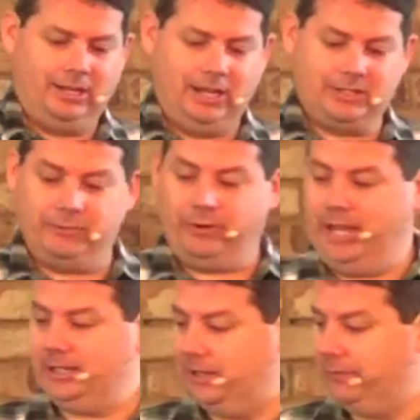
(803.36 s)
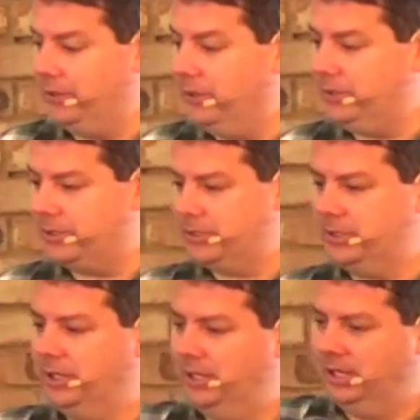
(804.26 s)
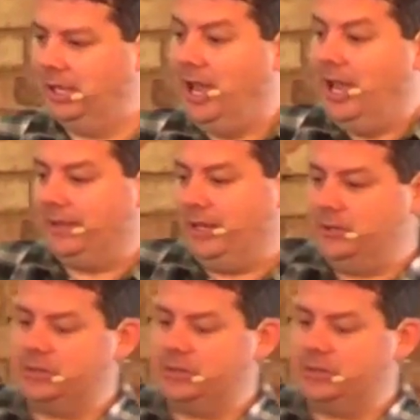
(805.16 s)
as if I hadn't even noticed. And then he